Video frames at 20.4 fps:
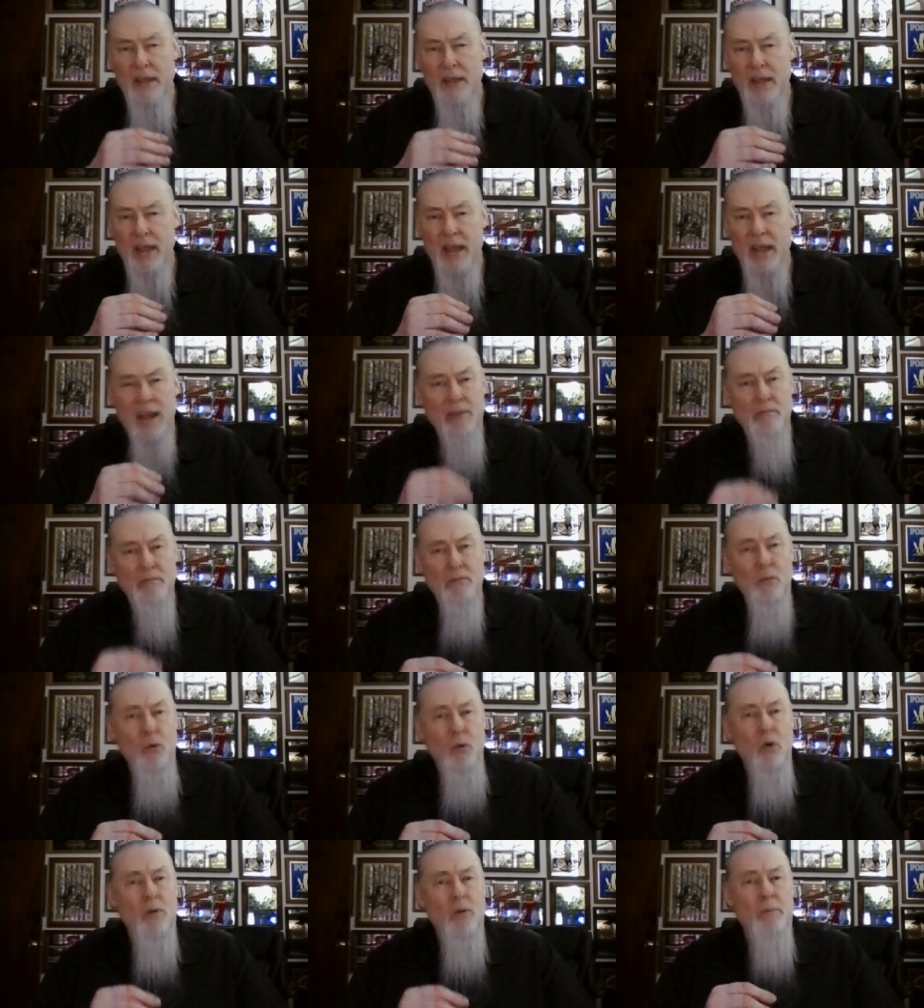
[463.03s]
they
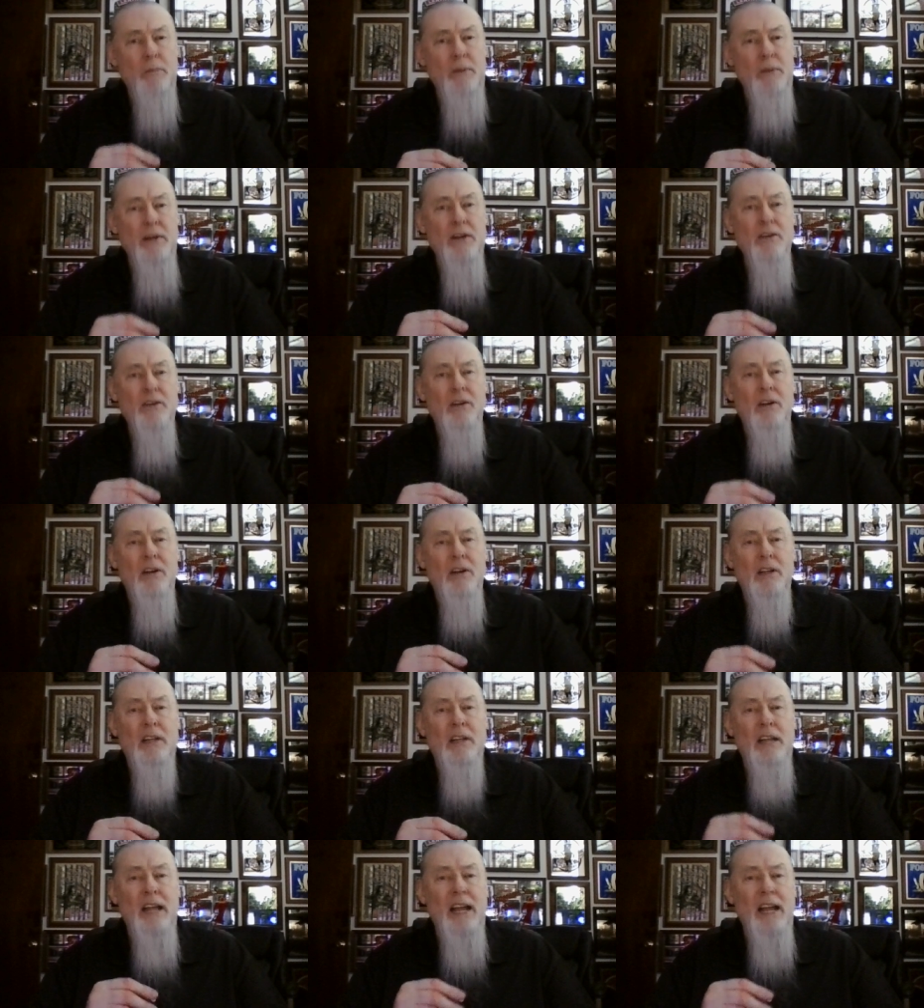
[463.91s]
have more
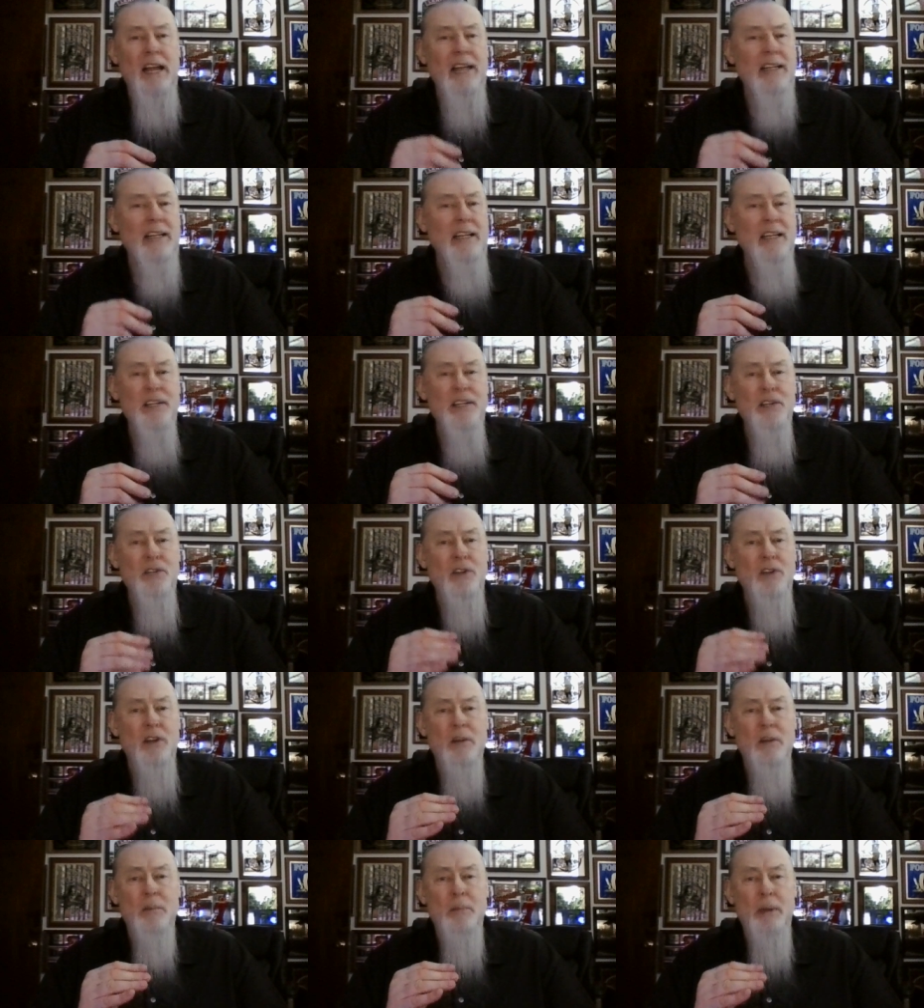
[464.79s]
beer online
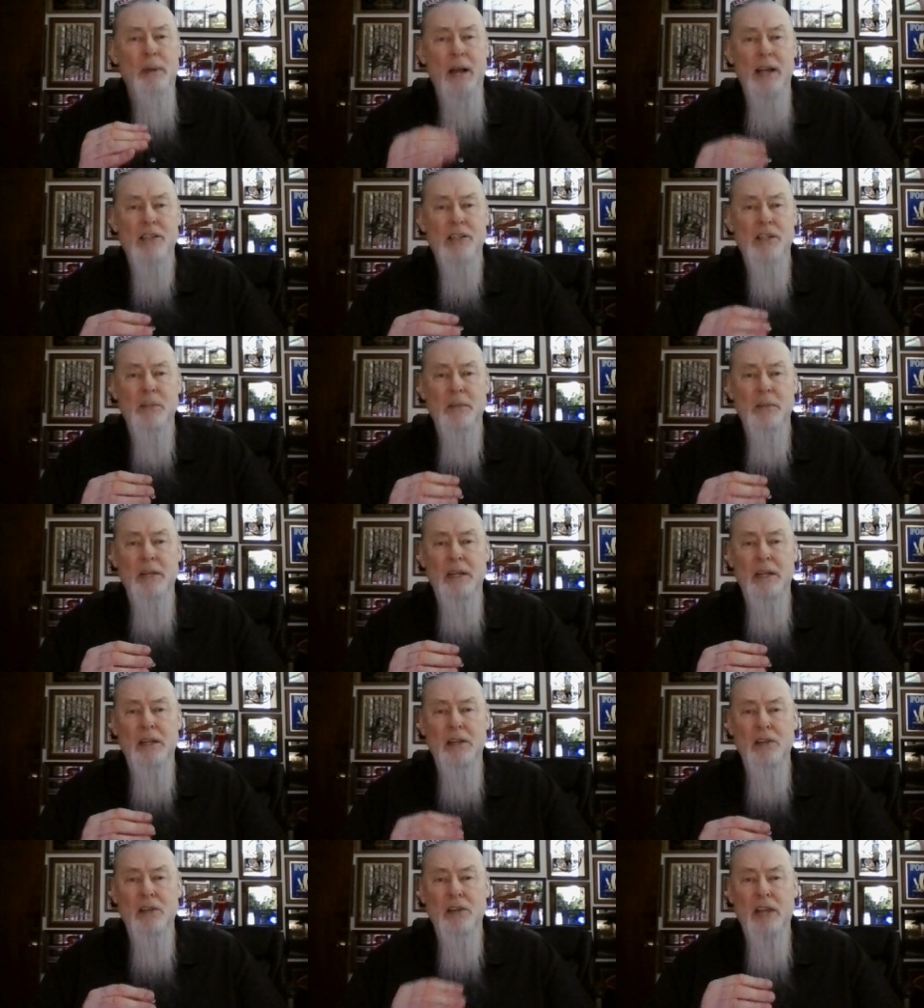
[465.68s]
than you could
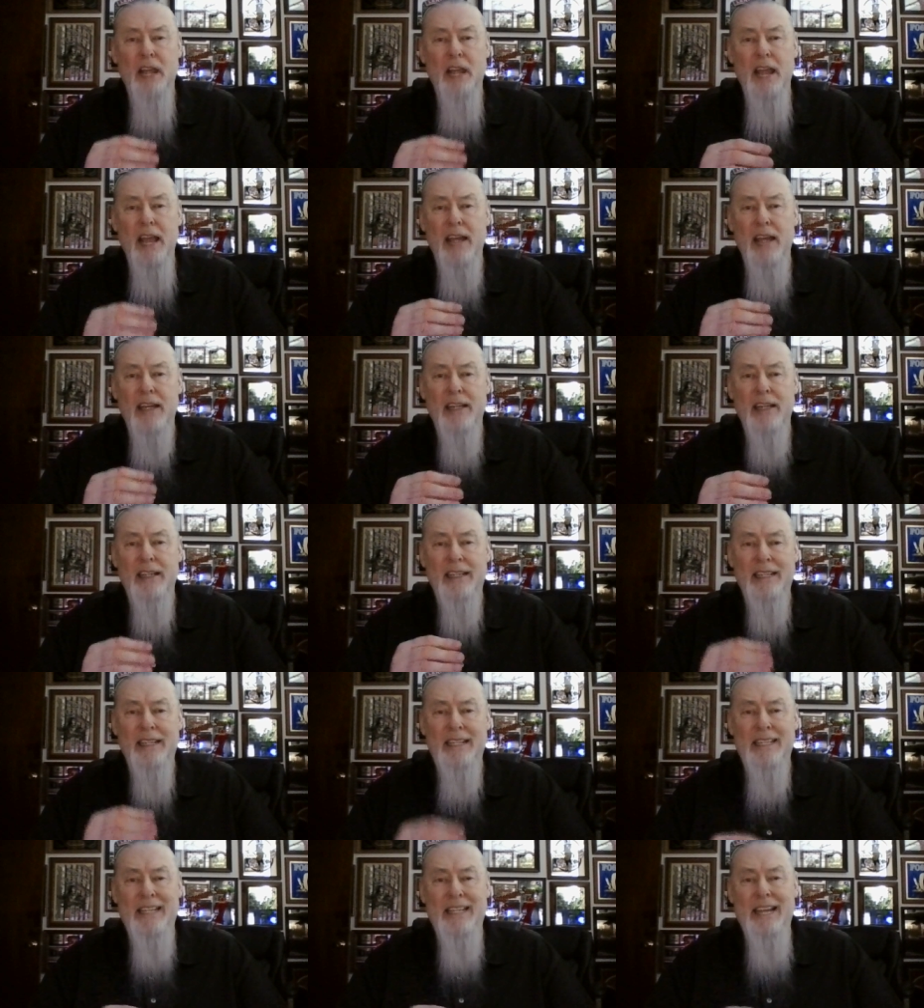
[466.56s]
possibly look at
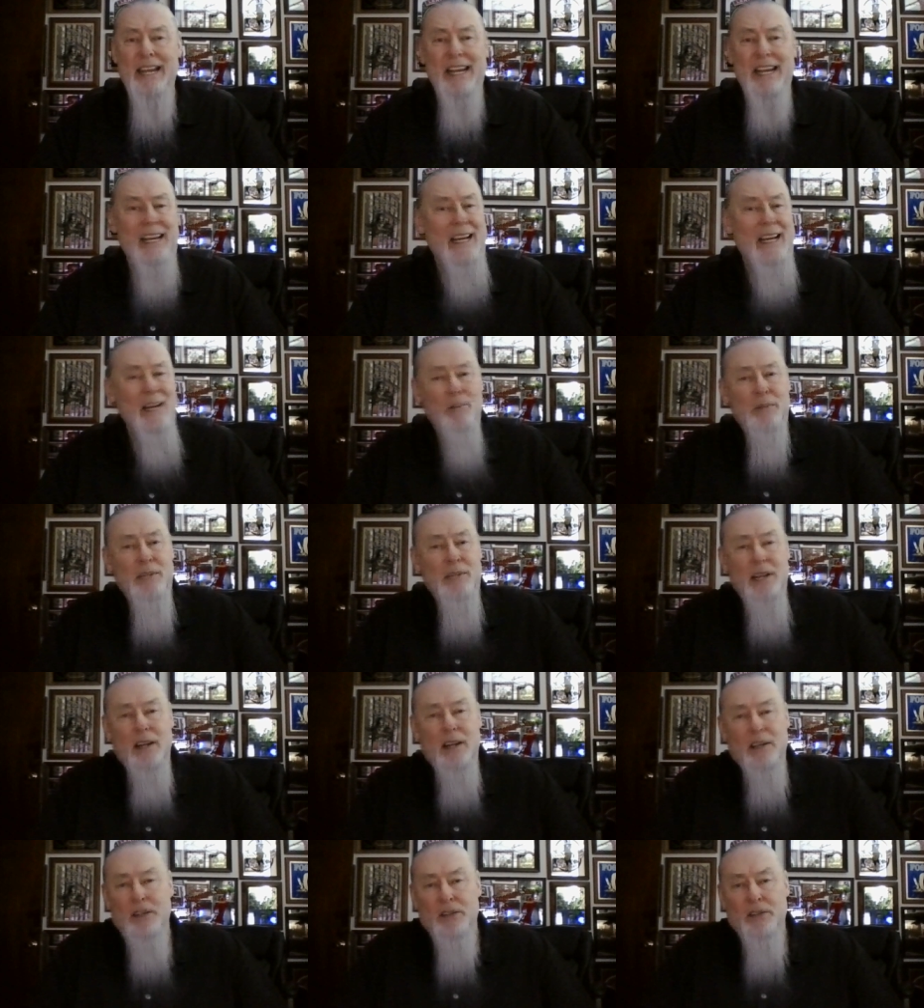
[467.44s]
in a day.
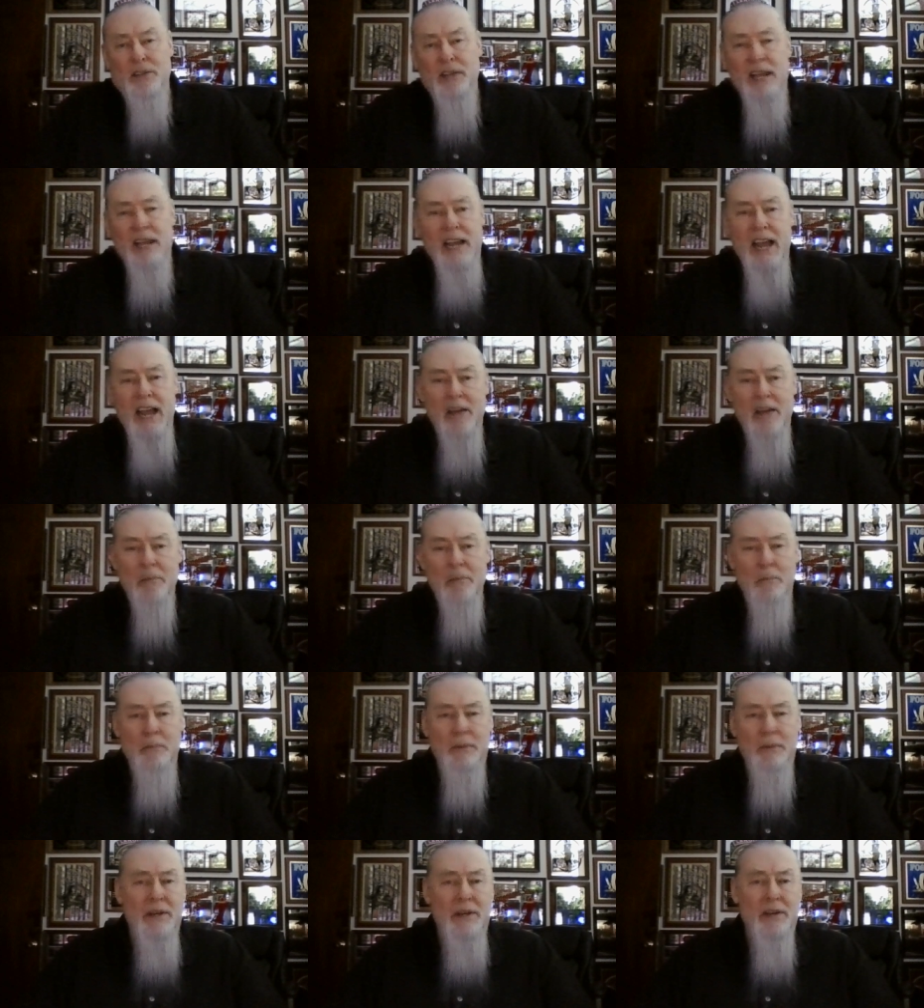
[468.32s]
I'm telling you, they
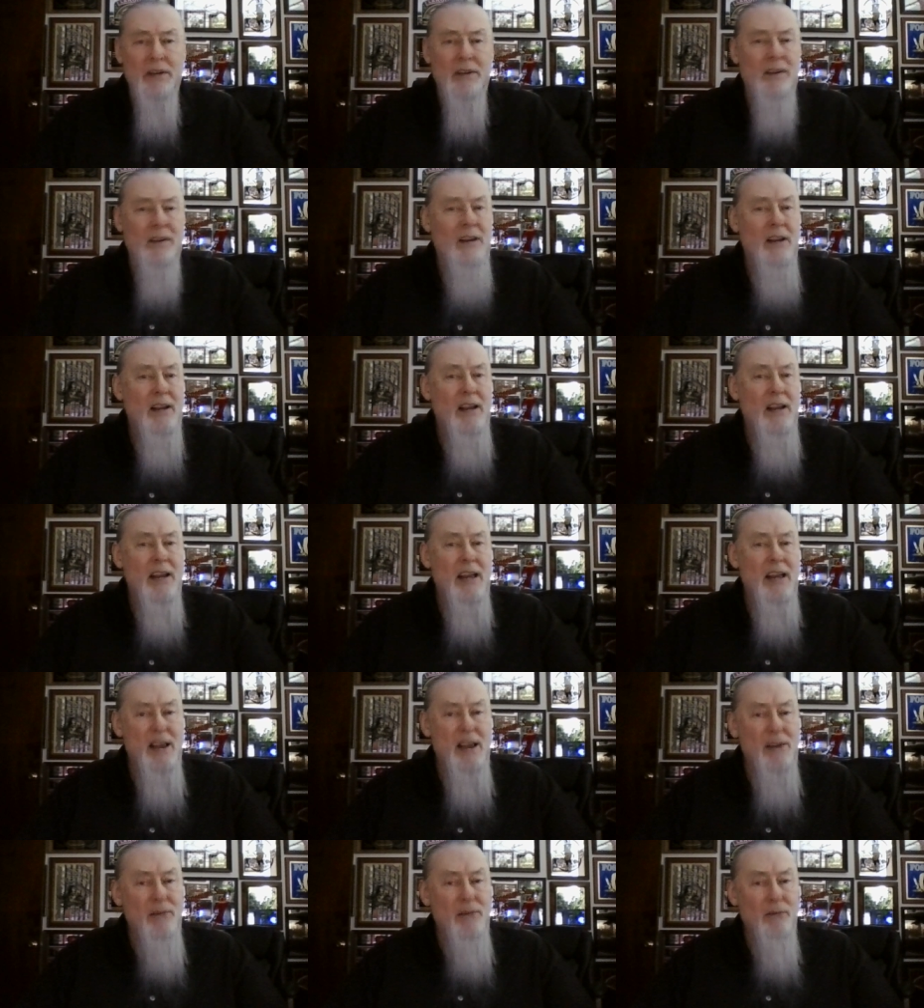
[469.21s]
have beer
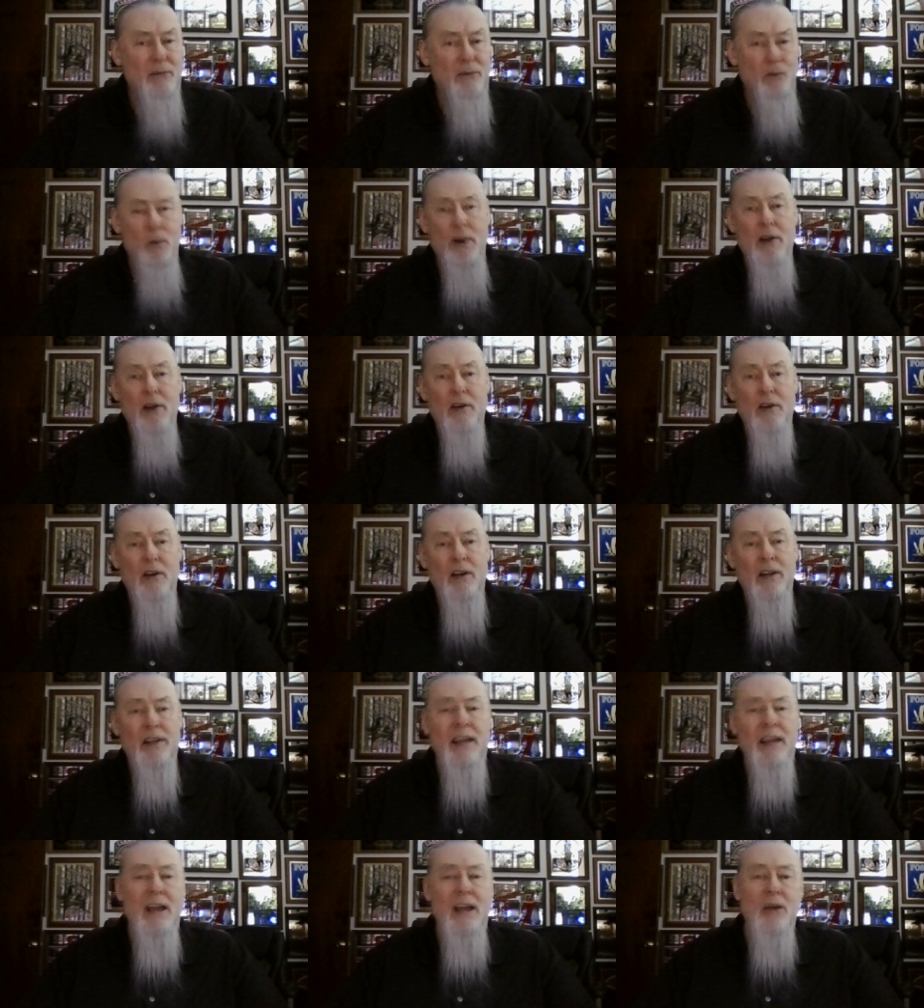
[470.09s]

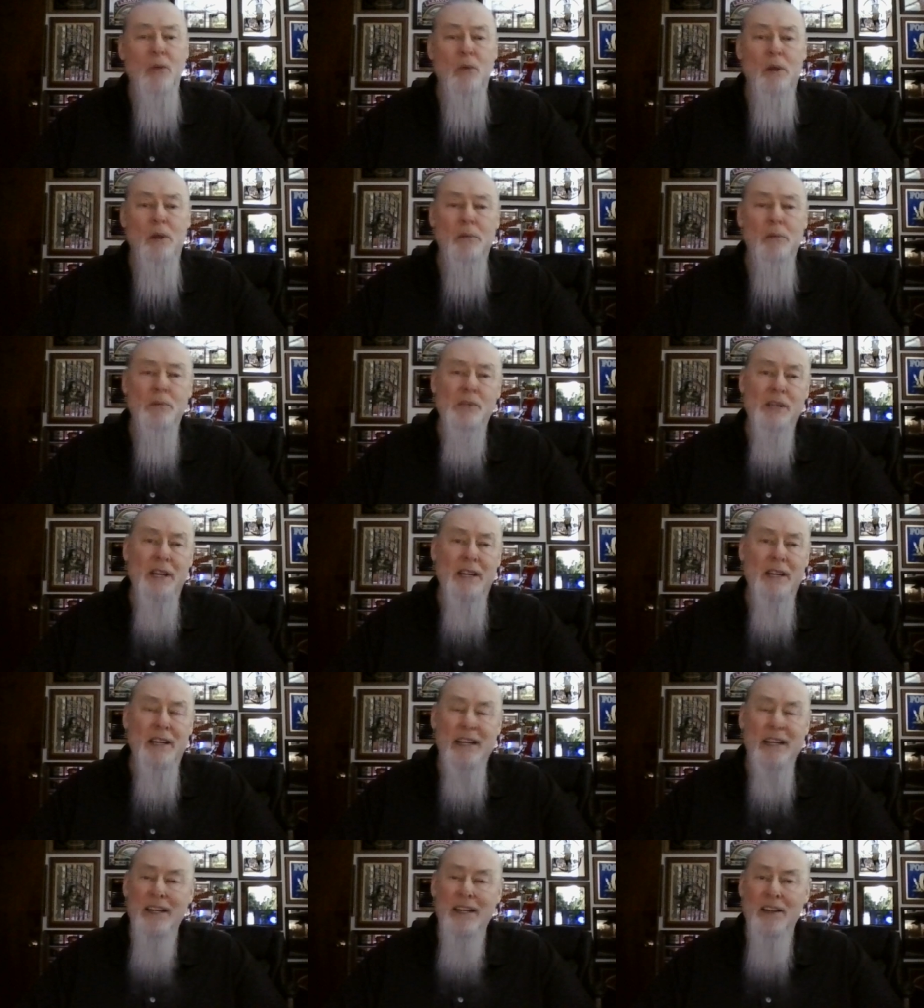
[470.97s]
everywhere on that
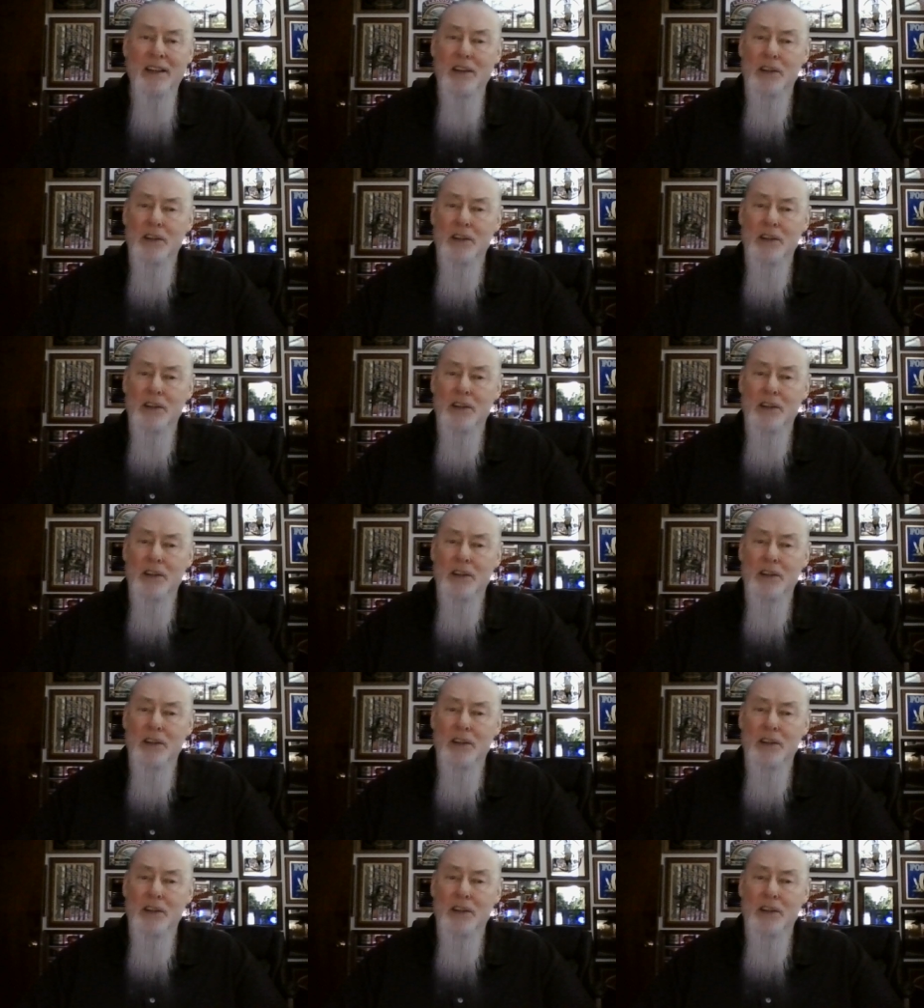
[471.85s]
website.